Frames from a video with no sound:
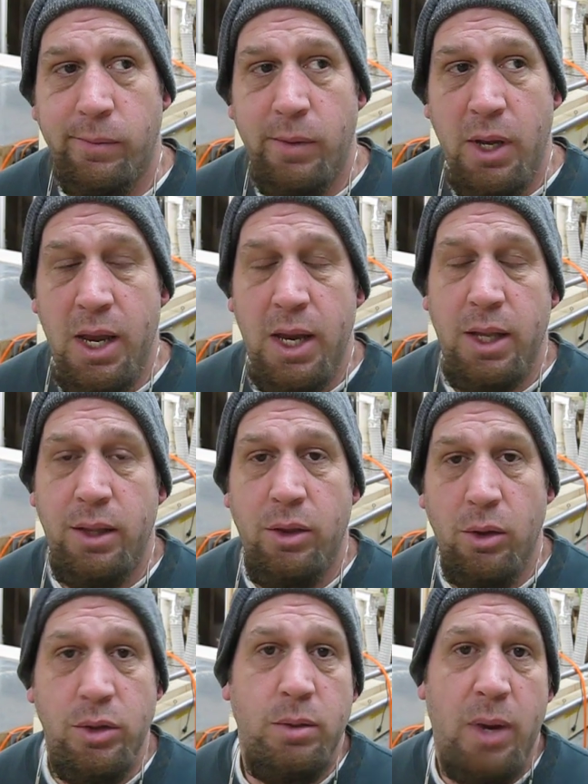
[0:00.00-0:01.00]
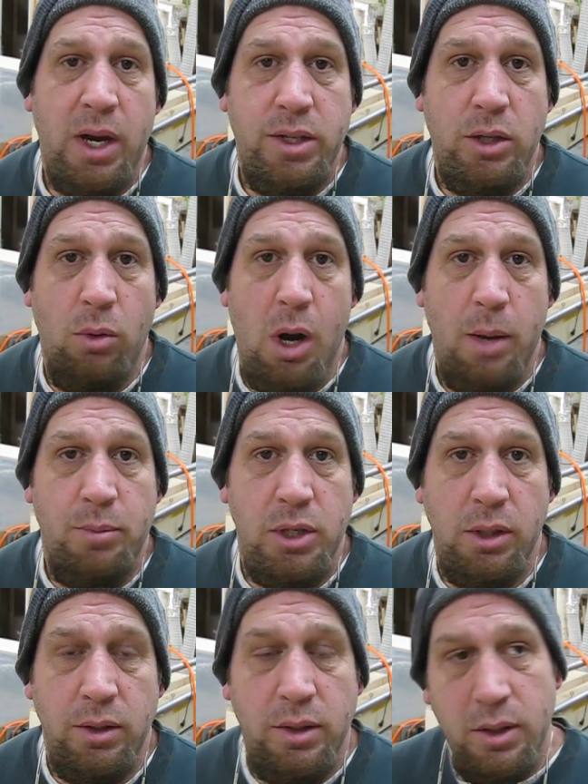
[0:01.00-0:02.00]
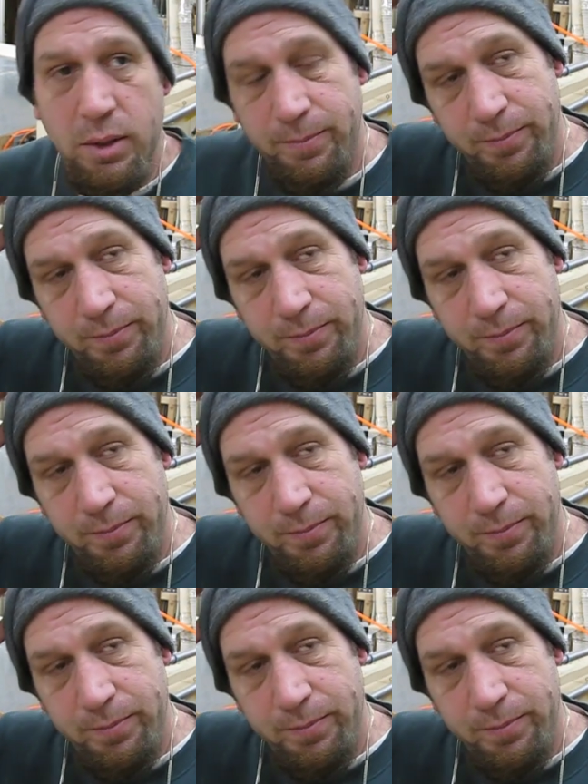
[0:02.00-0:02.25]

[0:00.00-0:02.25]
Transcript: And those are my two options.